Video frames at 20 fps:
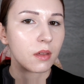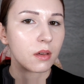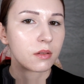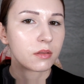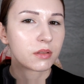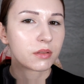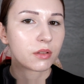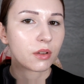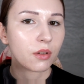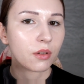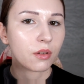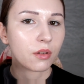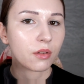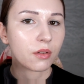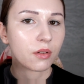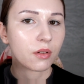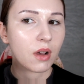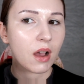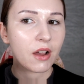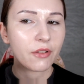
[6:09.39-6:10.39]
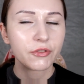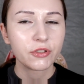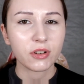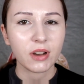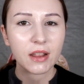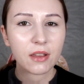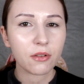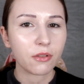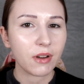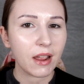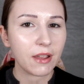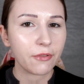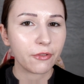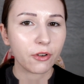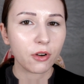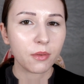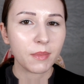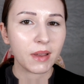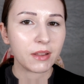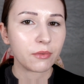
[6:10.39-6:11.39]
So after I arrive
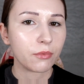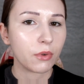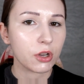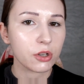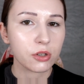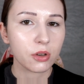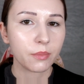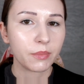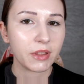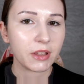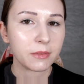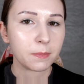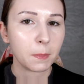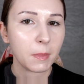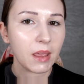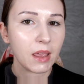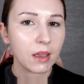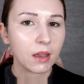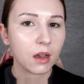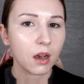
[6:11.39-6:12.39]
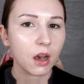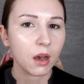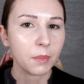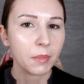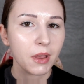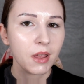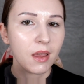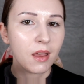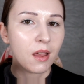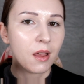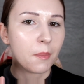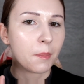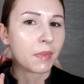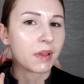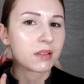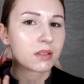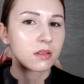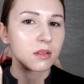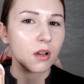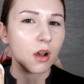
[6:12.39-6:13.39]
home and wash up that makeup, my
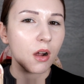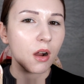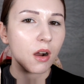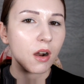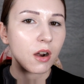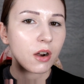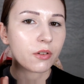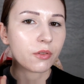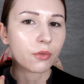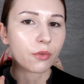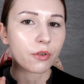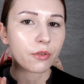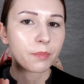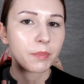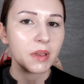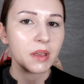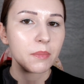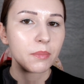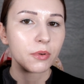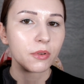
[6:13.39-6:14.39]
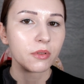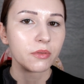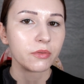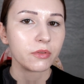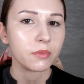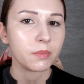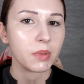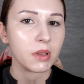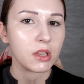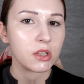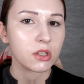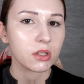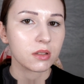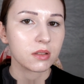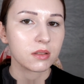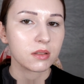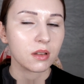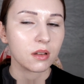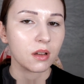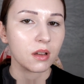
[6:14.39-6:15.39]
scar or pimple would be
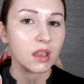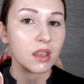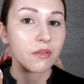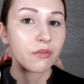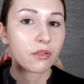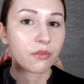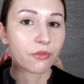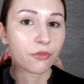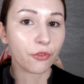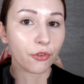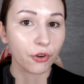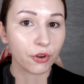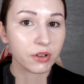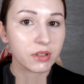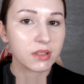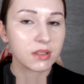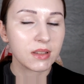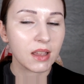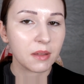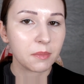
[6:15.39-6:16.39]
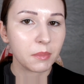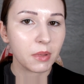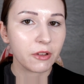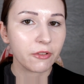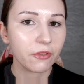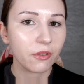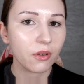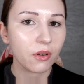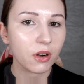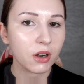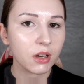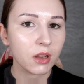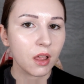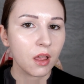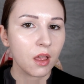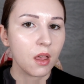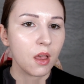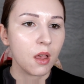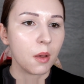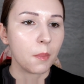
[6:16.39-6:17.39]
just even worse than before.
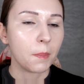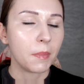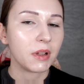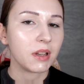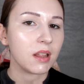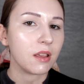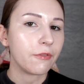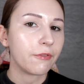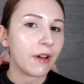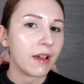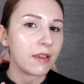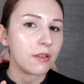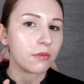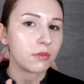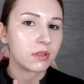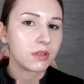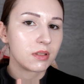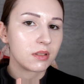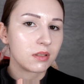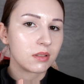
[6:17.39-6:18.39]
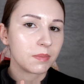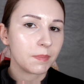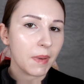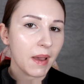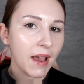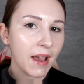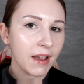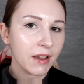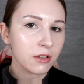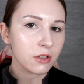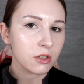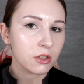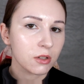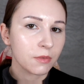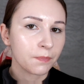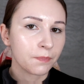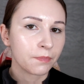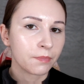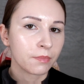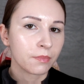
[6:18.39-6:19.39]
But if I use this patch,
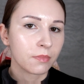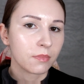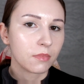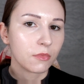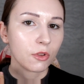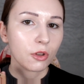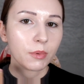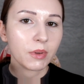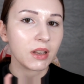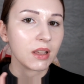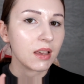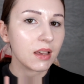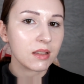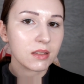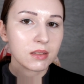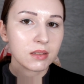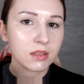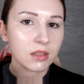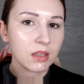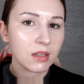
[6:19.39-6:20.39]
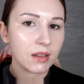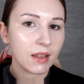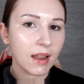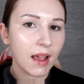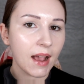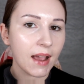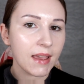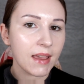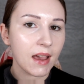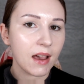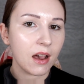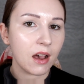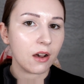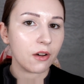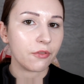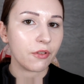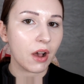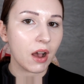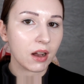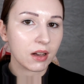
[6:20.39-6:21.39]
nobody can see that I
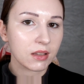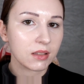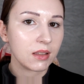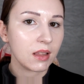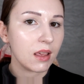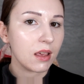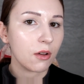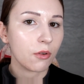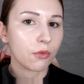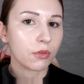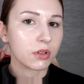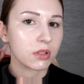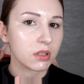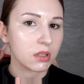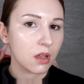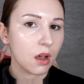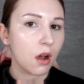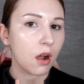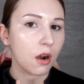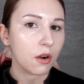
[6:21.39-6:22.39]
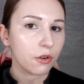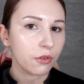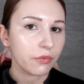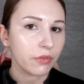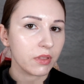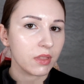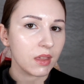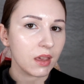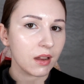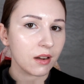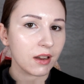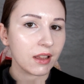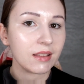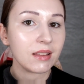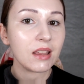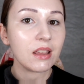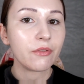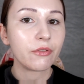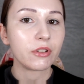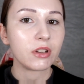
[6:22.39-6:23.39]
have acne or scar over there, and
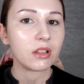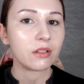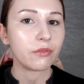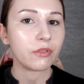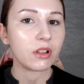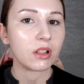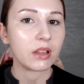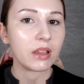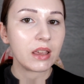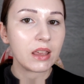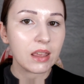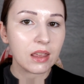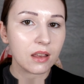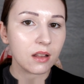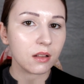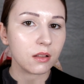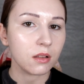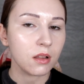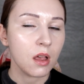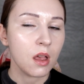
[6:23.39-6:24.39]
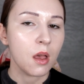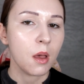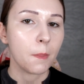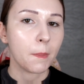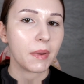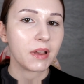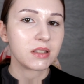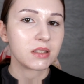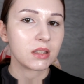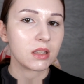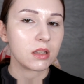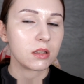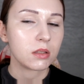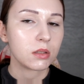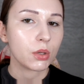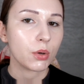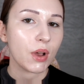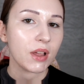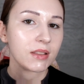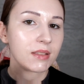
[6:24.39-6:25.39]
even it will heal my skin.
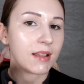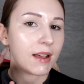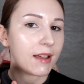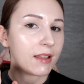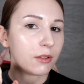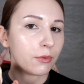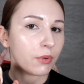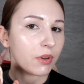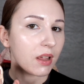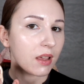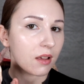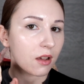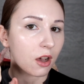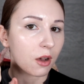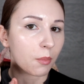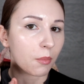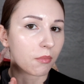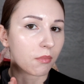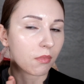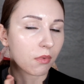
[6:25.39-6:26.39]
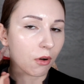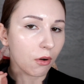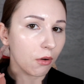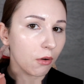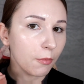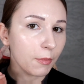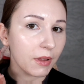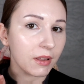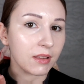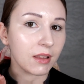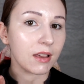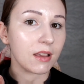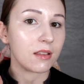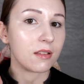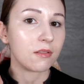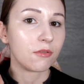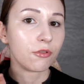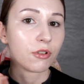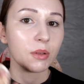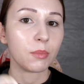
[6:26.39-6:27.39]
So at night when I come home and
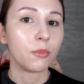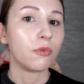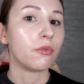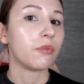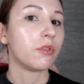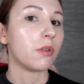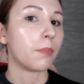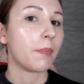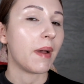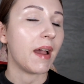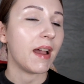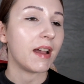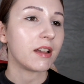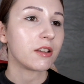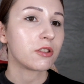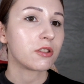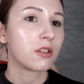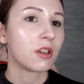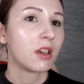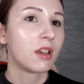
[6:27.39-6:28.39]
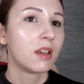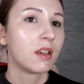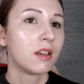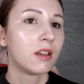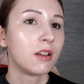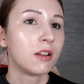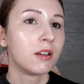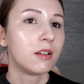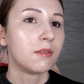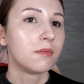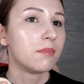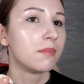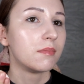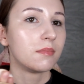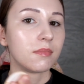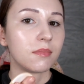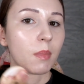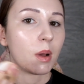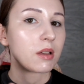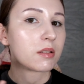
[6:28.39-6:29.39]
I remove the patch,
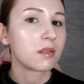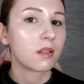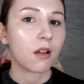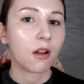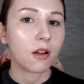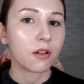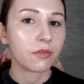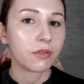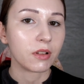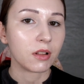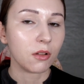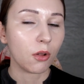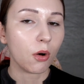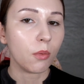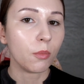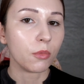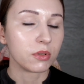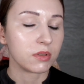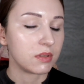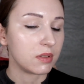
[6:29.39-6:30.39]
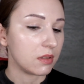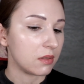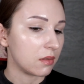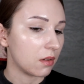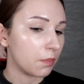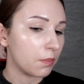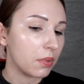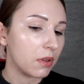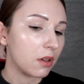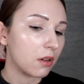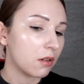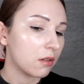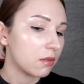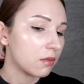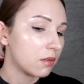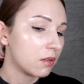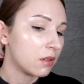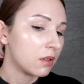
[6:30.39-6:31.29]
my scar will almost disappear.